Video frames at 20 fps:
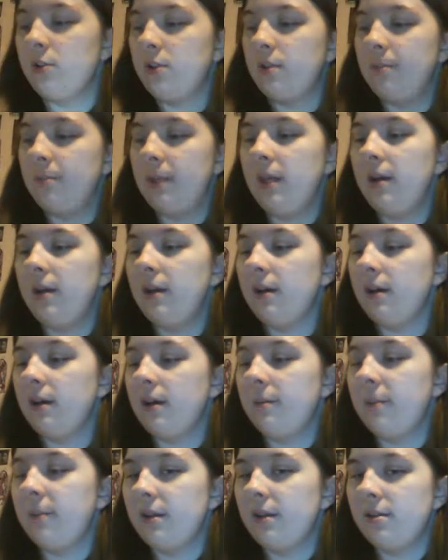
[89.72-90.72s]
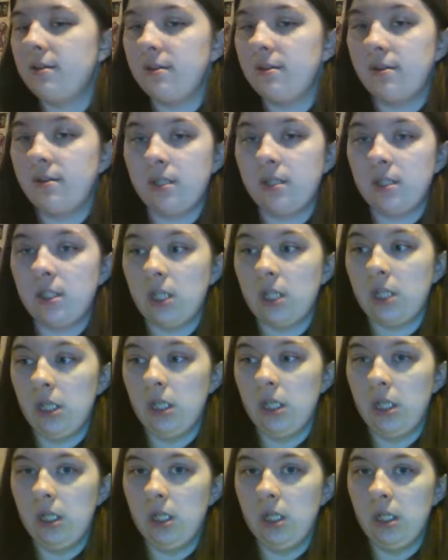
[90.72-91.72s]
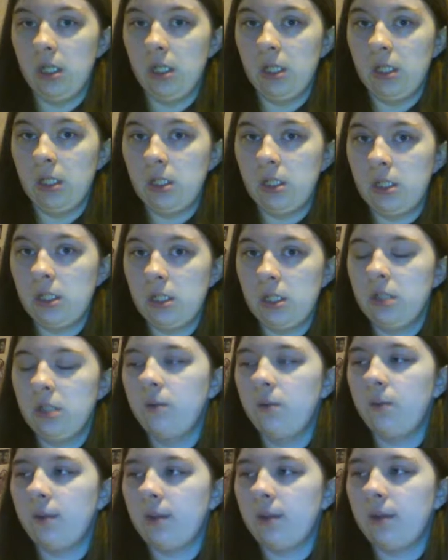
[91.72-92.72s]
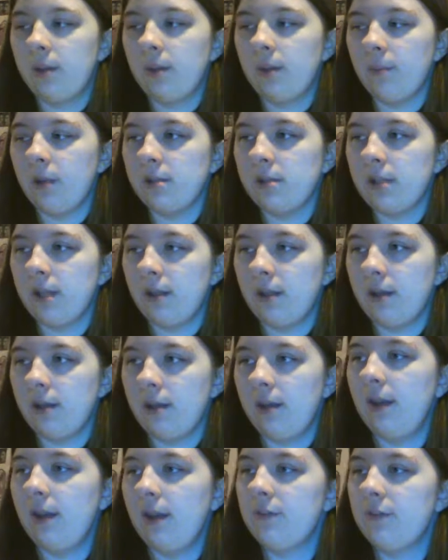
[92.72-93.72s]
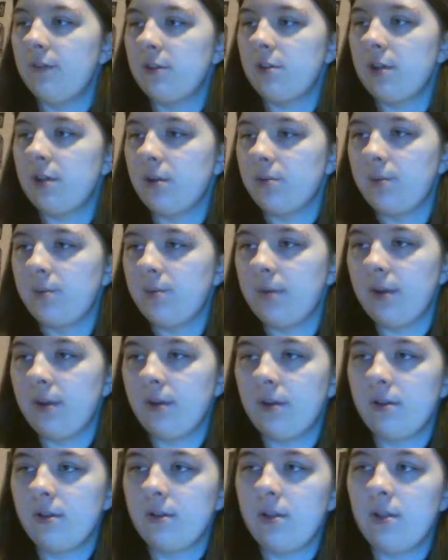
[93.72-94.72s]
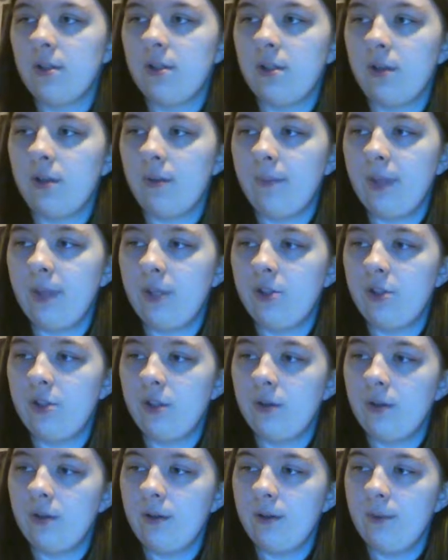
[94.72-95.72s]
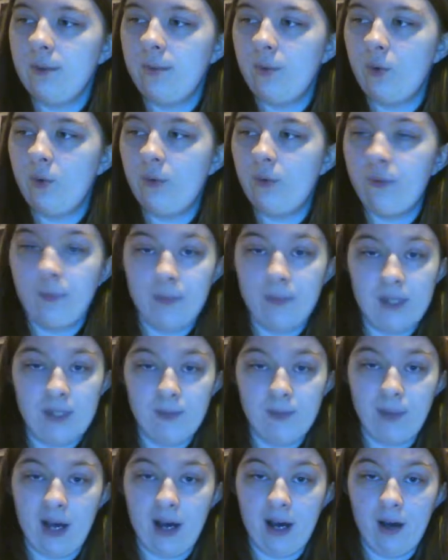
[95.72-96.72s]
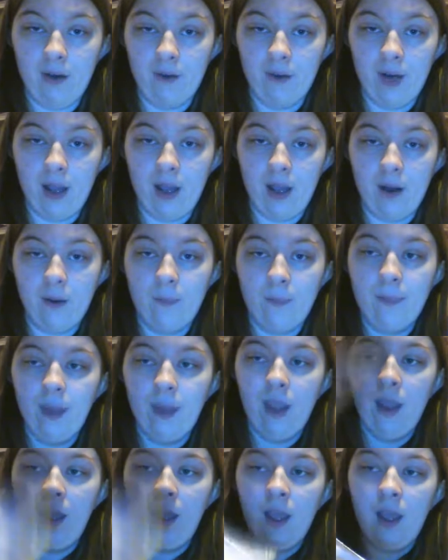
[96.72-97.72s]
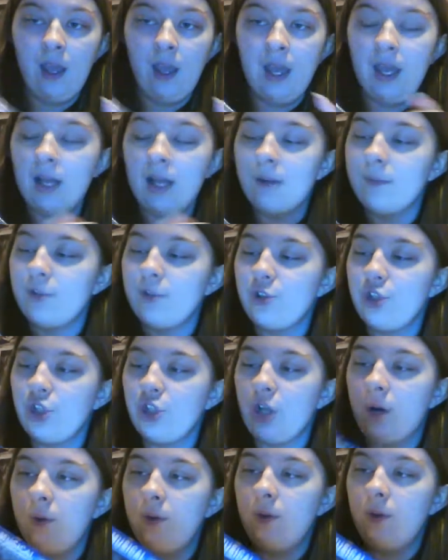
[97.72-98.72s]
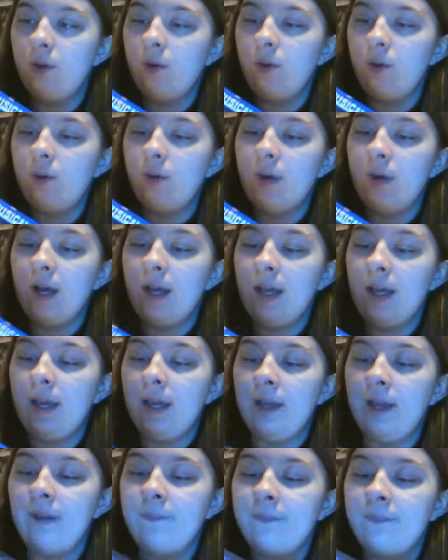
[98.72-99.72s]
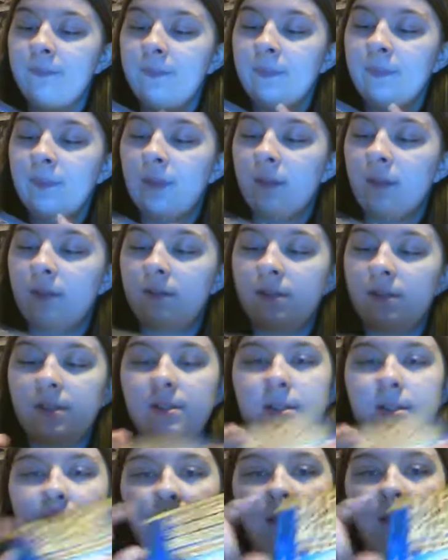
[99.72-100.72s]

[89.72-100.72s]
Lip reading: to be obsessed with Hannah Montana and the Jonas Brothers. So I'm actually going to pull from this pile now, and I'm going to show you this is